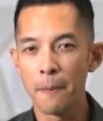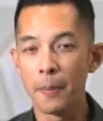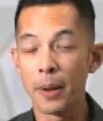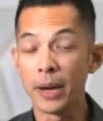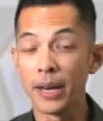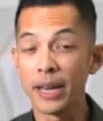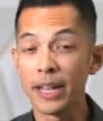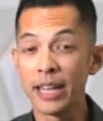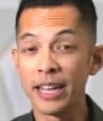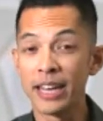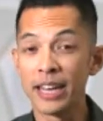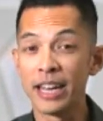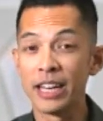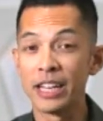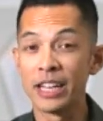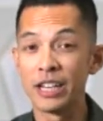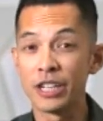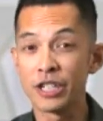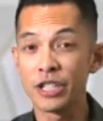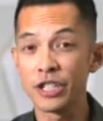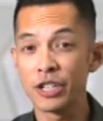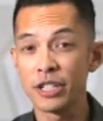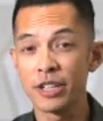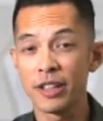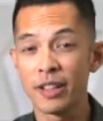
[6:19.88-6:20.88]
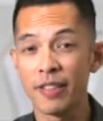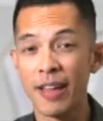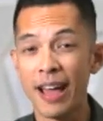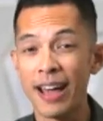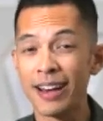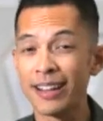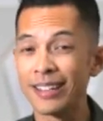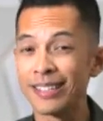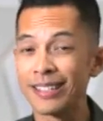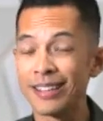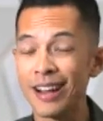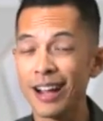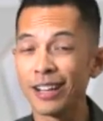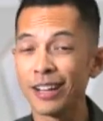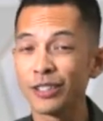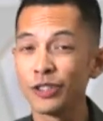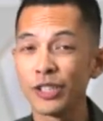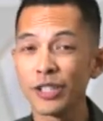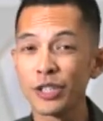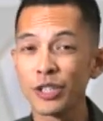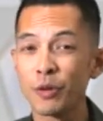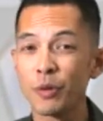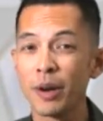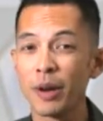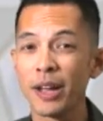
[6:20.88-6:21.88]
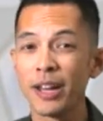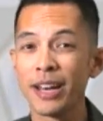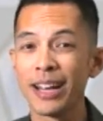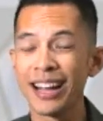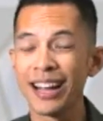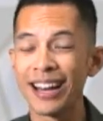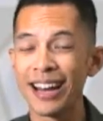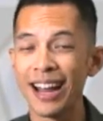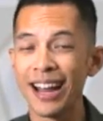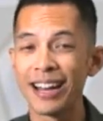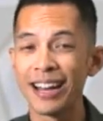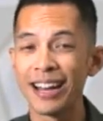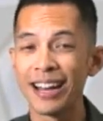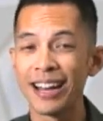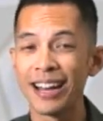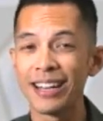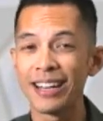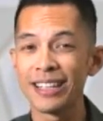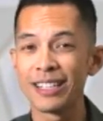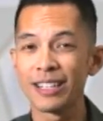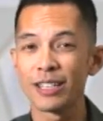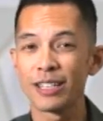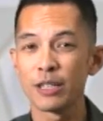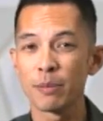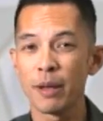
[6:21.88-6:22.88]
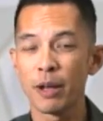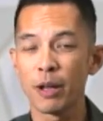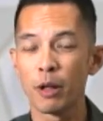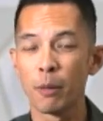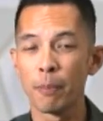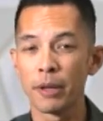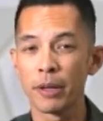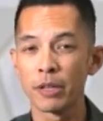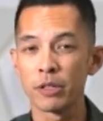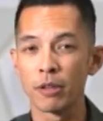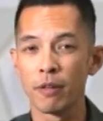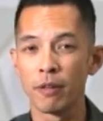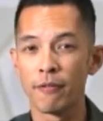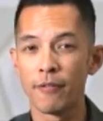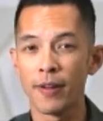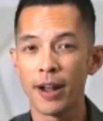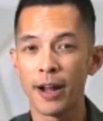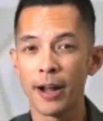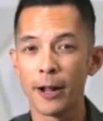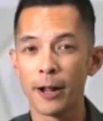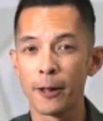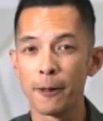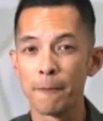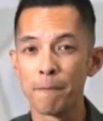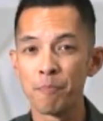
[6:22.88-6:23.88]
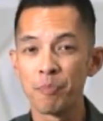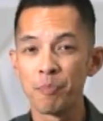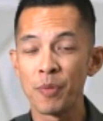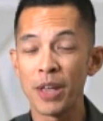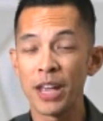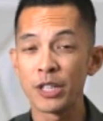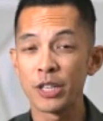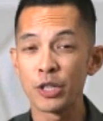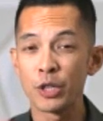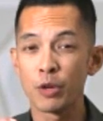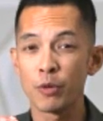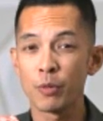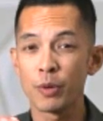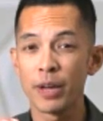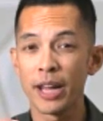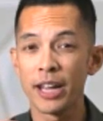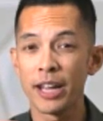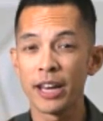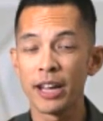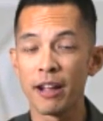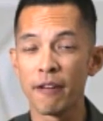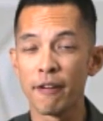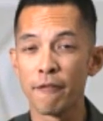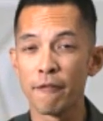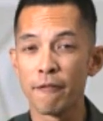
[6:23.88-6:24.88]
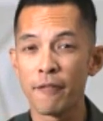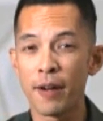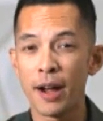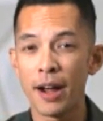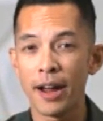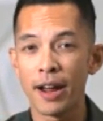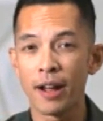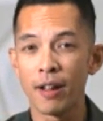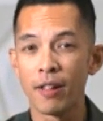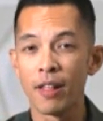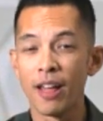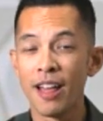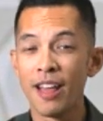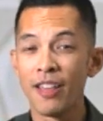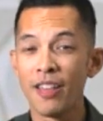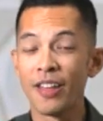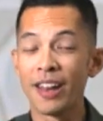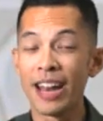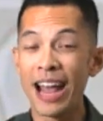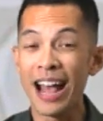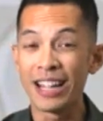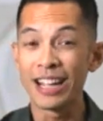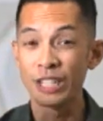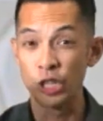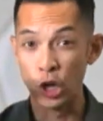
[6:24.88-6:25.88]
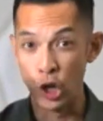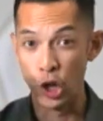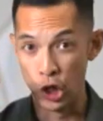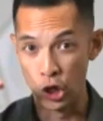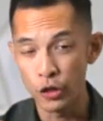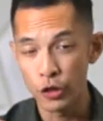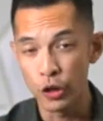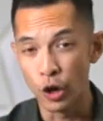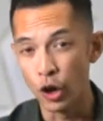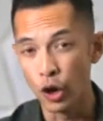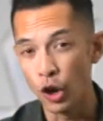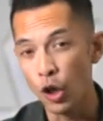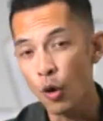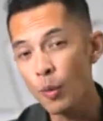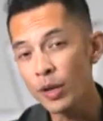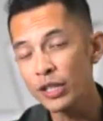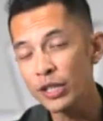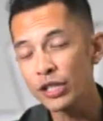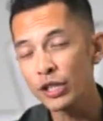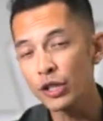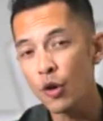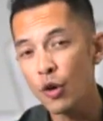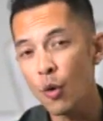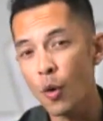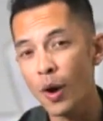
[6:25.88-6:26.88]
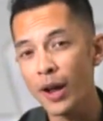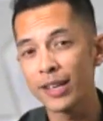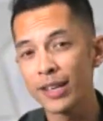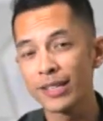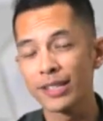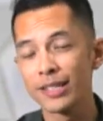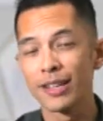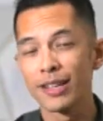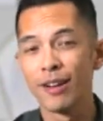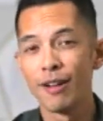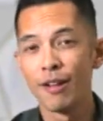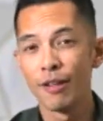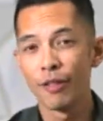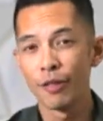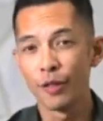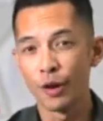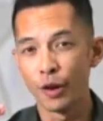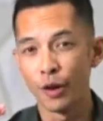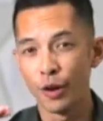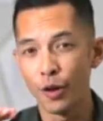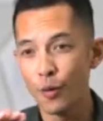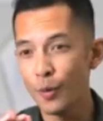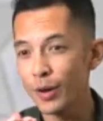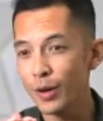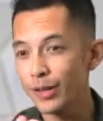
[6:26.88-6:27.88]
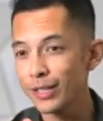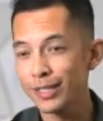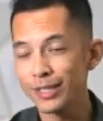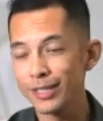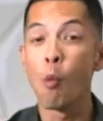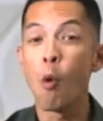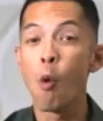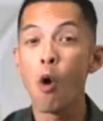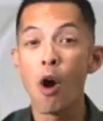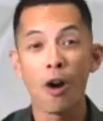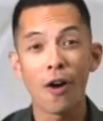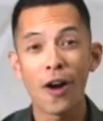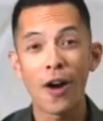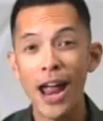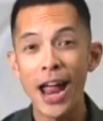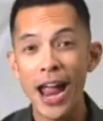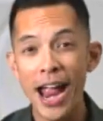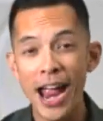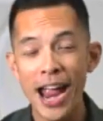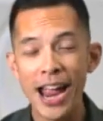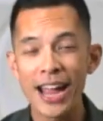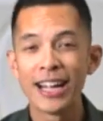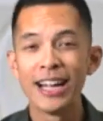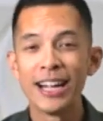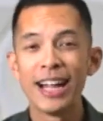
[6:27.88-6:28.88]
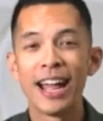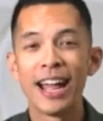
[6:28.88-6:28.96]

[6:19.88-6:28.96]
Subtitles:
But in addition to that, it's not just creating a 96 megapixel file, it's creating a file that has the lowest noise, the lowest moire,